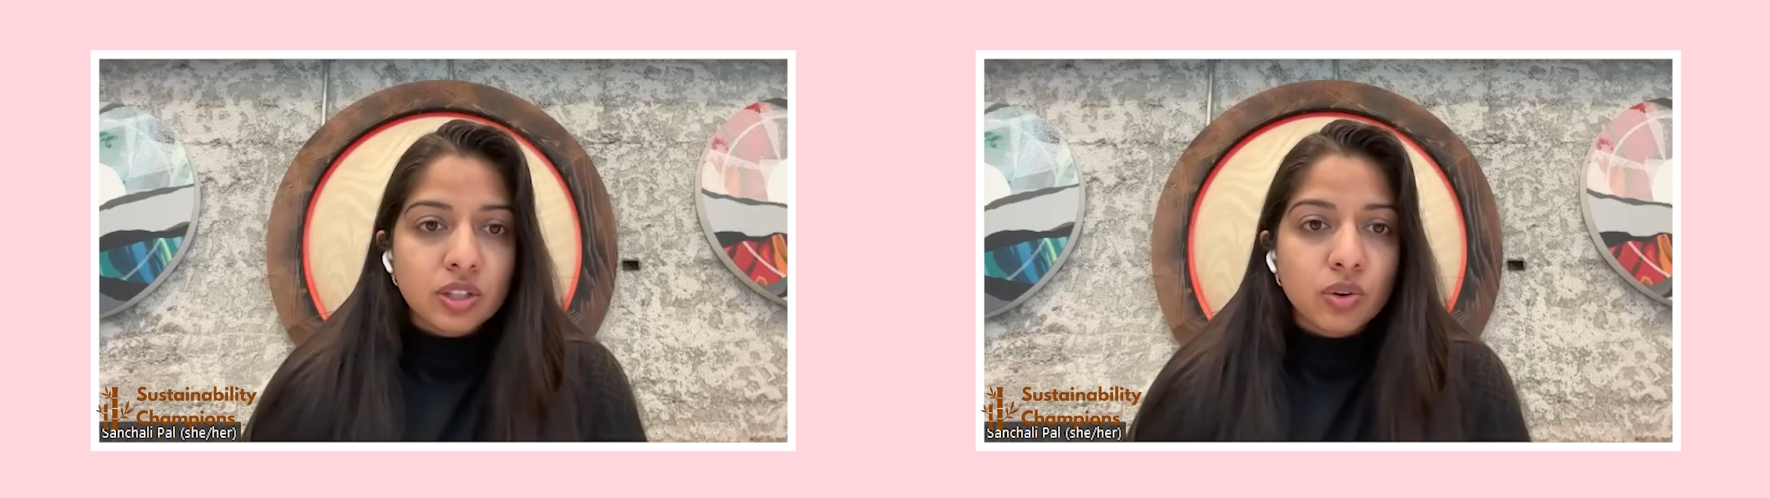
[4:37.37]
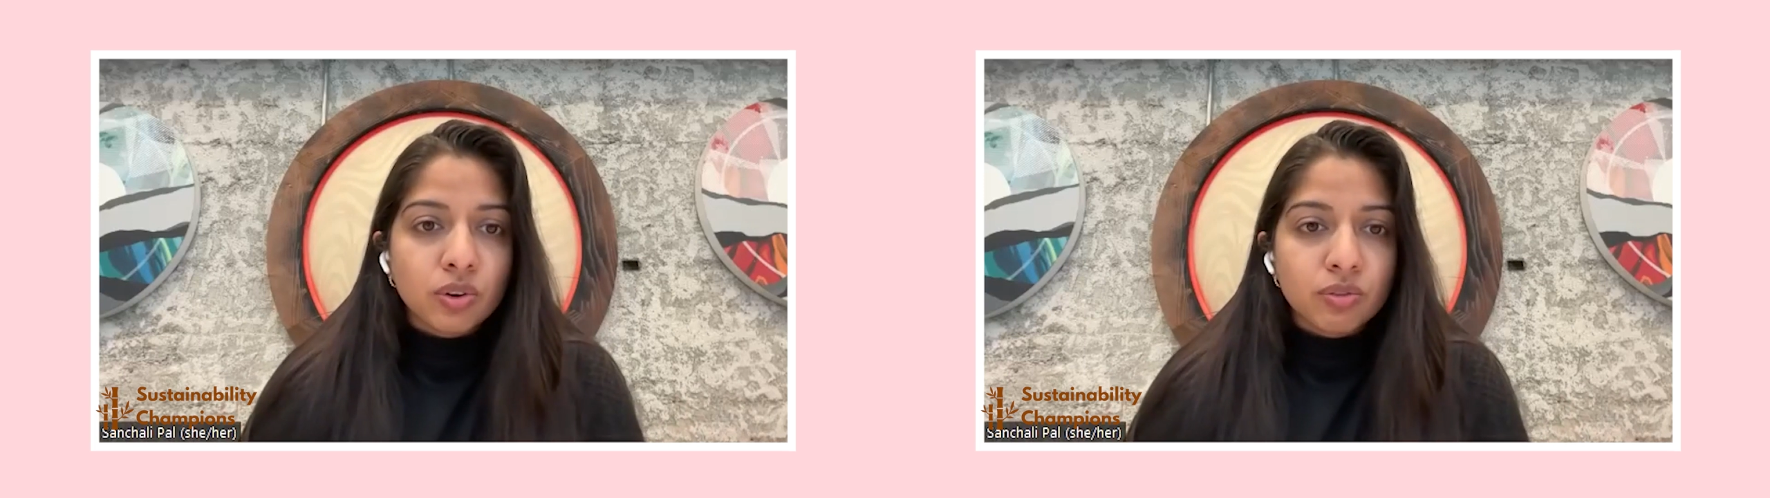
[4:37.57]

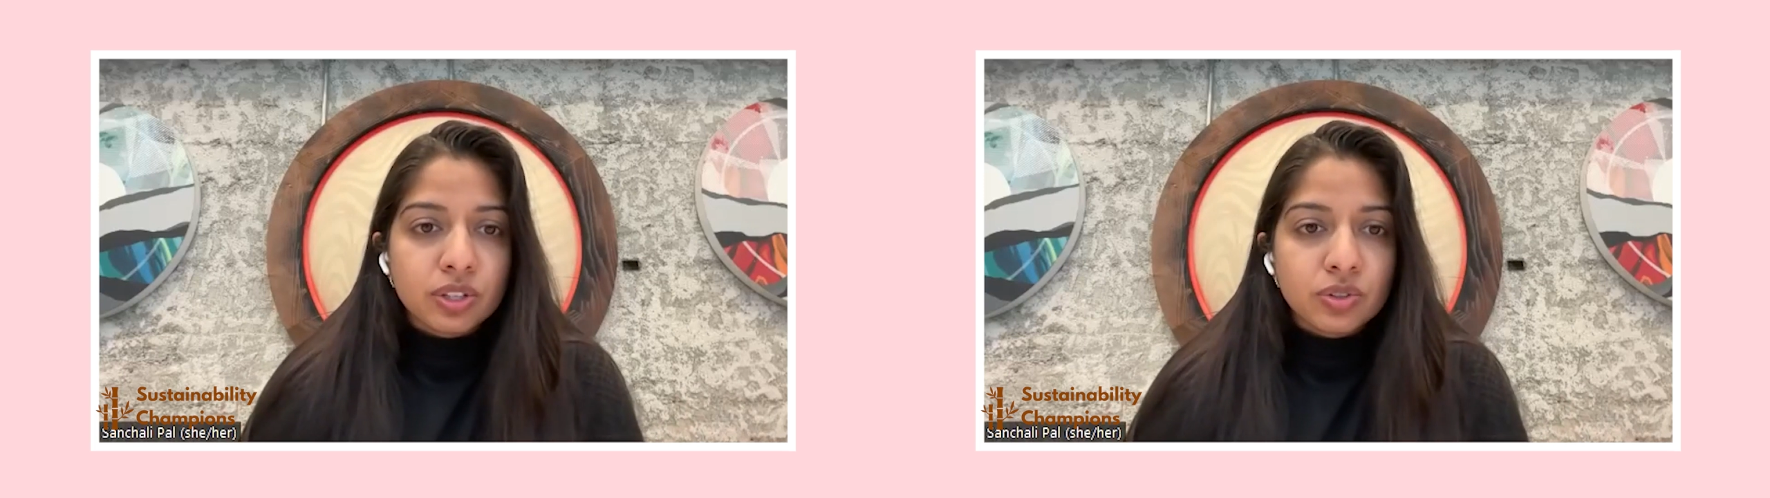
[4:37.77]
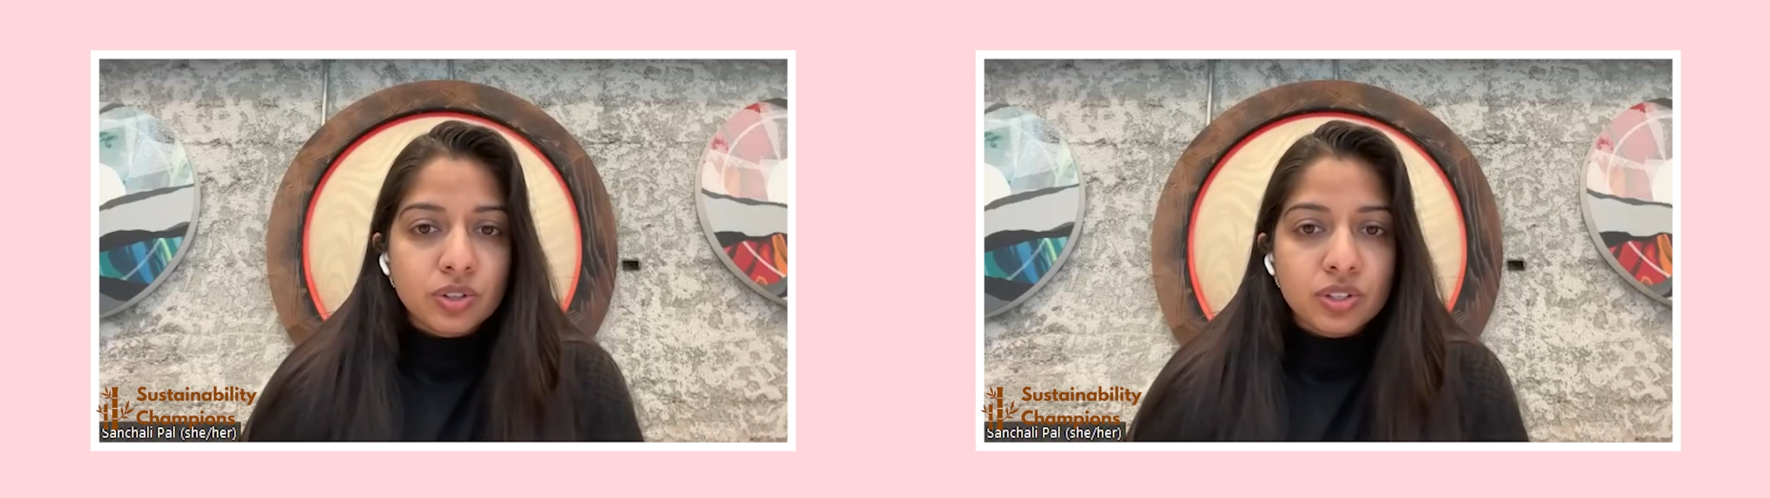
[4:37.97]
the core
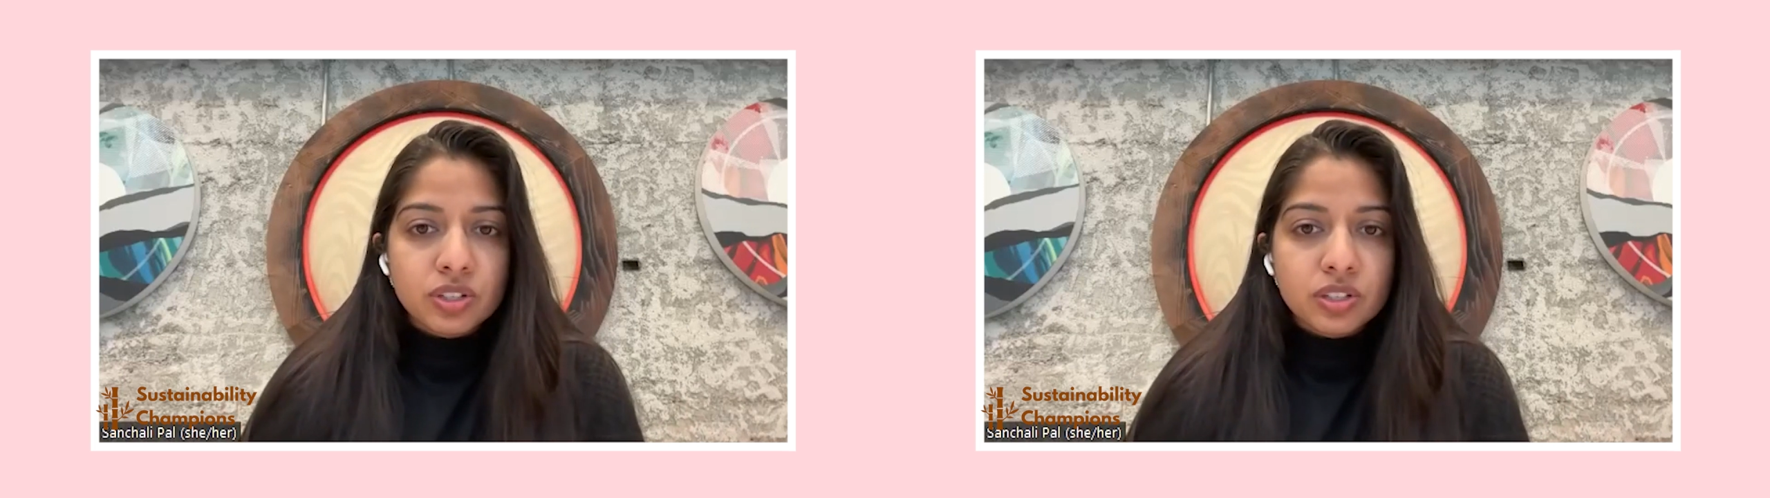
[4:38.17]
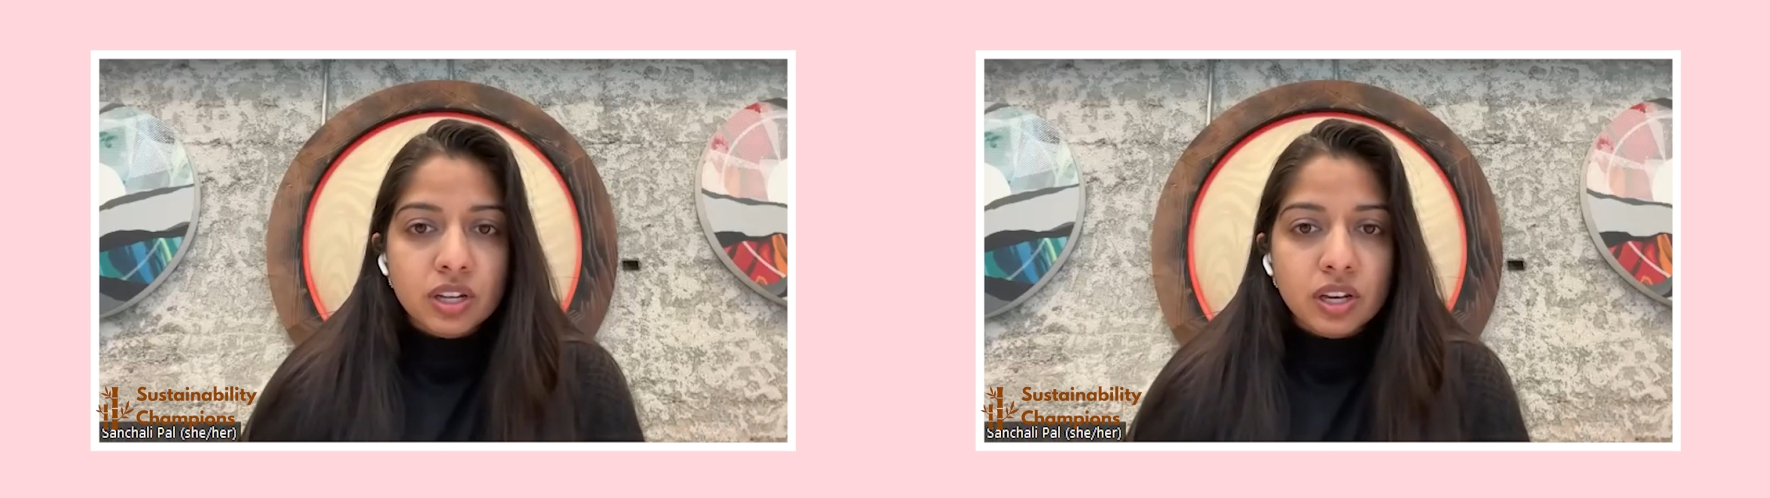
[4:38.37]

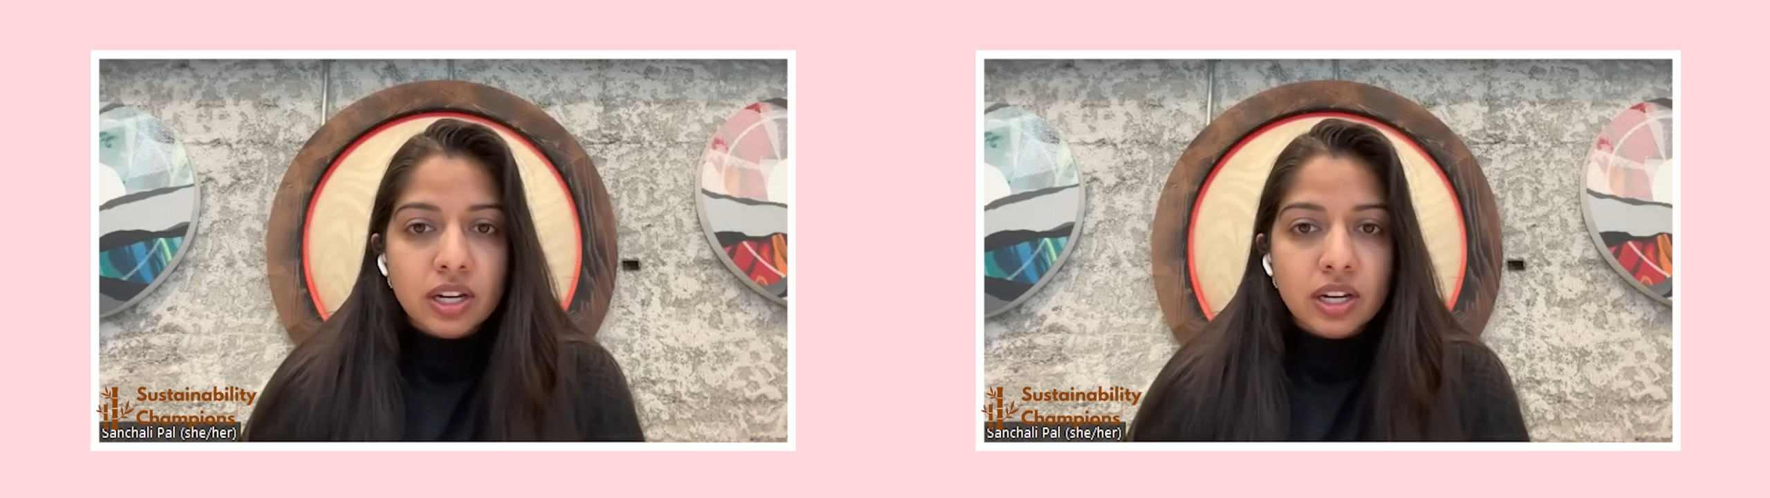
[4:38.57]
resources